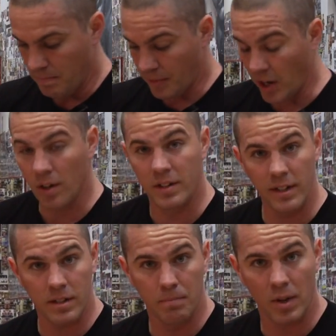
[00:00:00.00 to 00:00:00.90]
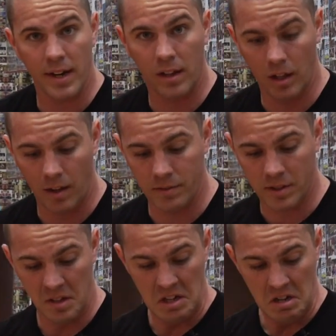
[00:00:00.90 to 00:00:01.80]
but they are a decent brand of
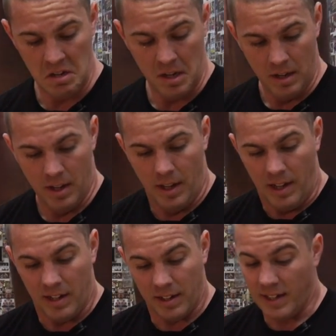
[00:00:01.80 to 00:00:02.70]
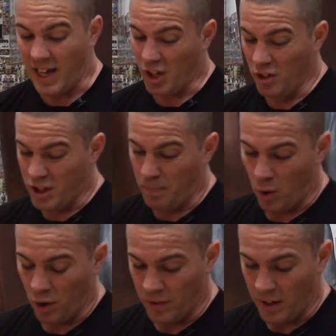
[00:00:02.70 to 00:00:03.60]
gloves. Got a good
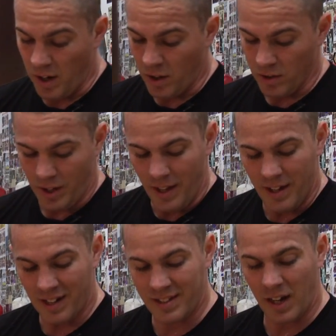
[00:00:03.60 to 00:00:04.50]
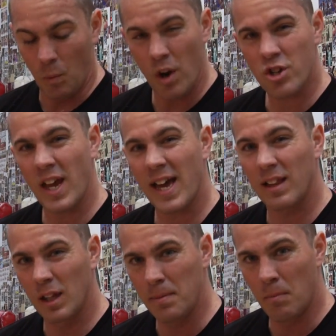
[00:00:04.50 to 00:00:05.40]
support over the knuckles. I said I wish they had a
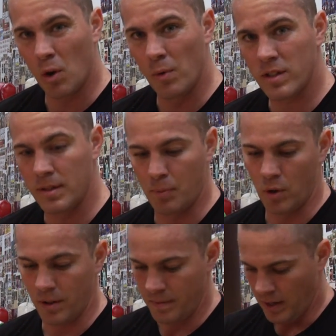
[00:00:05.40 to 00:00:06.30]
little bit more wrist support.